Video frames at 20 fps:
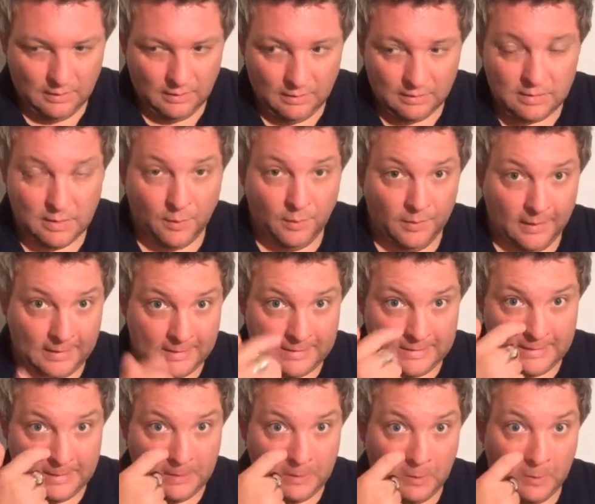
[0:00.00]
Someone like
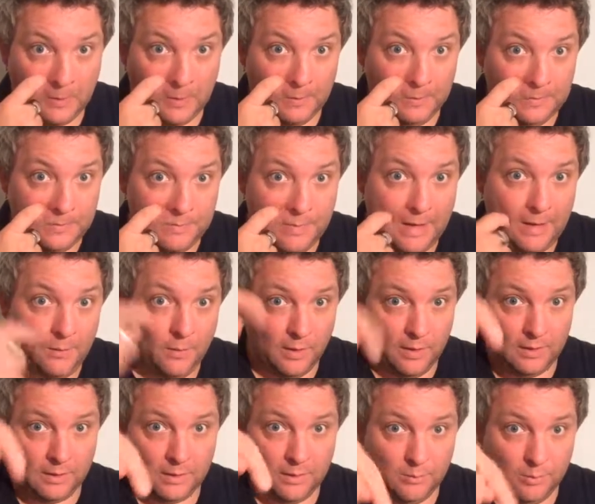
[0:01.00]
SJPorr who's made
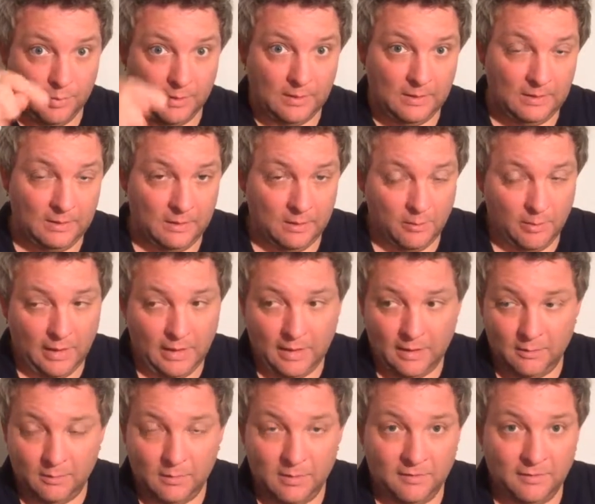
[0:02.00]
one can put it in the
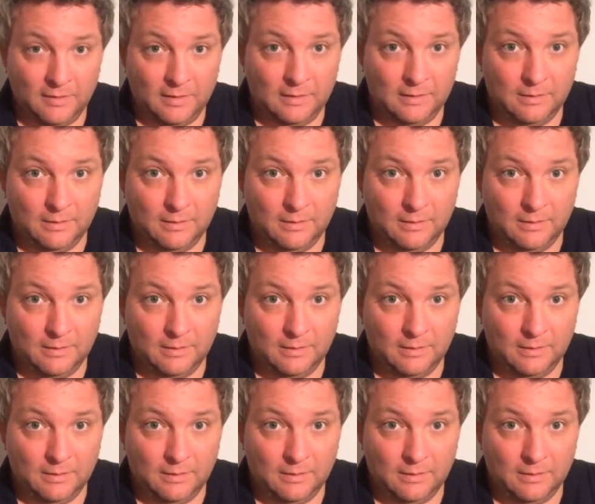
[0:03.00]
bottom if